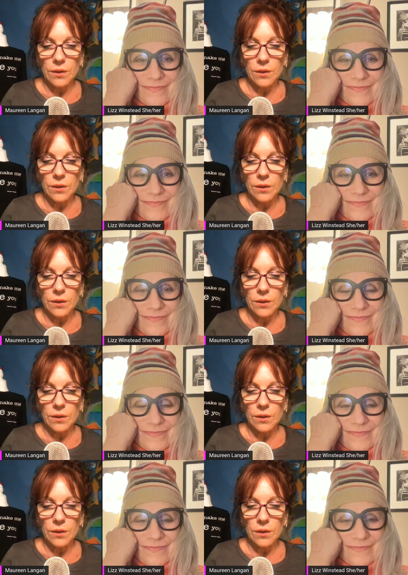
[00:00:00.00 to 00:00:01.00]
Speaker 1: on the Hanging with Langan
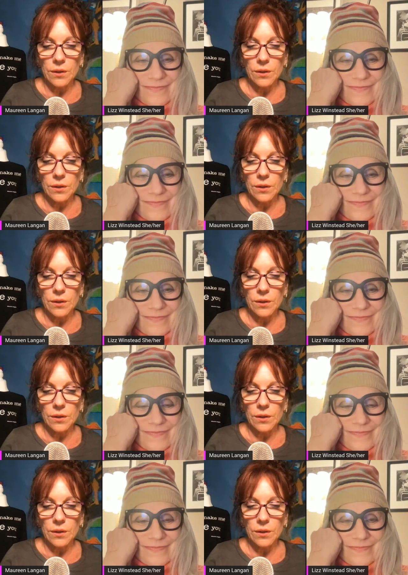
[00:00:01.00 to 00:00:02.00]
Facebook group,
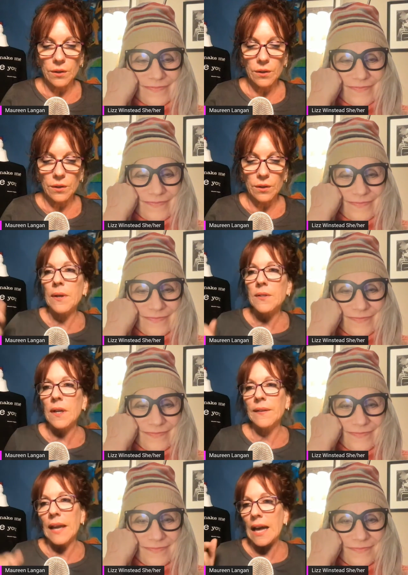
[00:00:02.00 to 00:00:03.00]
YouTube, but it's
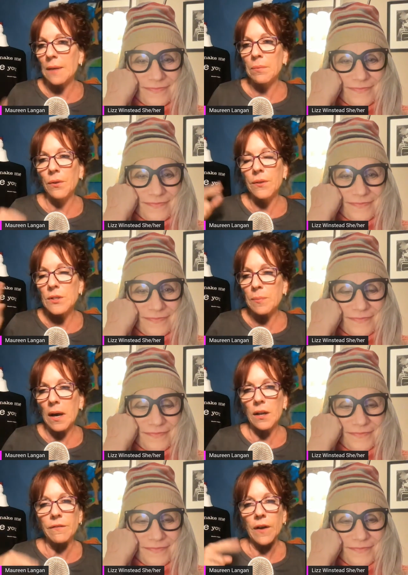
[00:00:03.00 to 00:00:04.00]
on the Apple, the
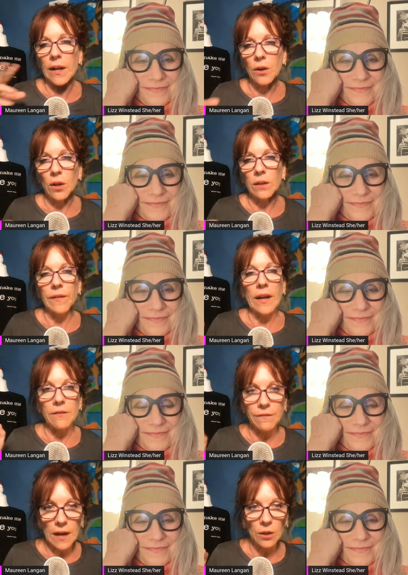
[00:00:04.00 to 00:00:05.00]
Spotify, all of
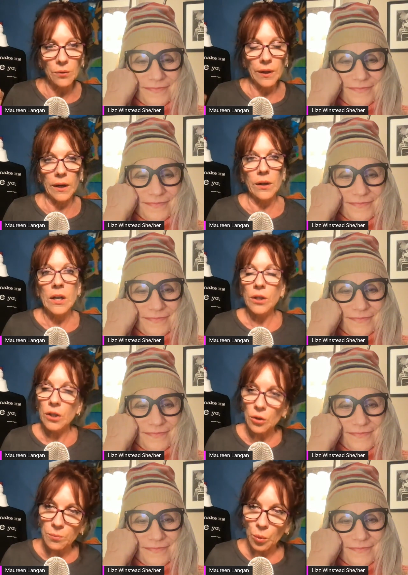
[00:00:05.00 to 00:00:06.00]
that. Follow there
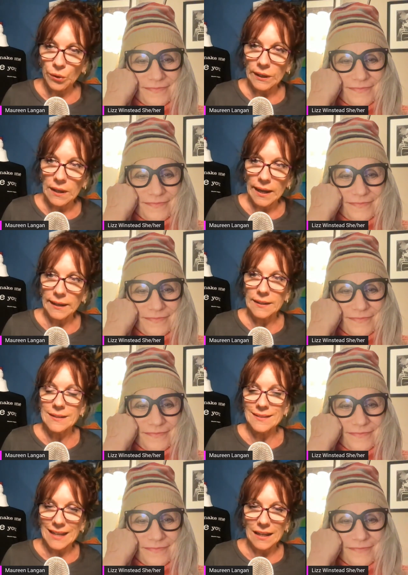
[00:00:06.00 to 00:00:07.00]
go to
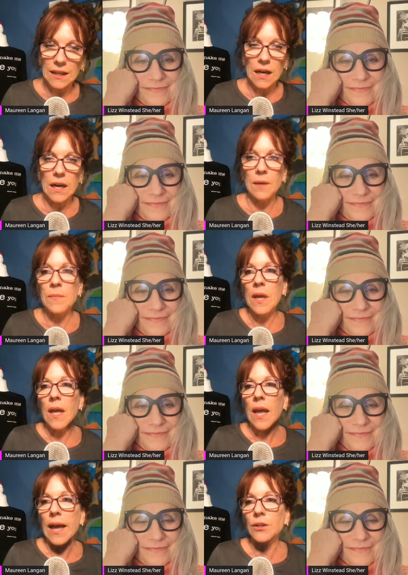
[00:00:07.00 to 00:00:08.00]
maureenlangan.com
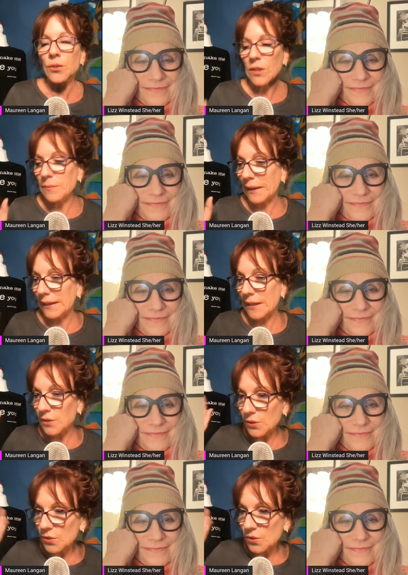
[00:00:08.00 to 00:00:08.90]
and you'll see my gigs. I'll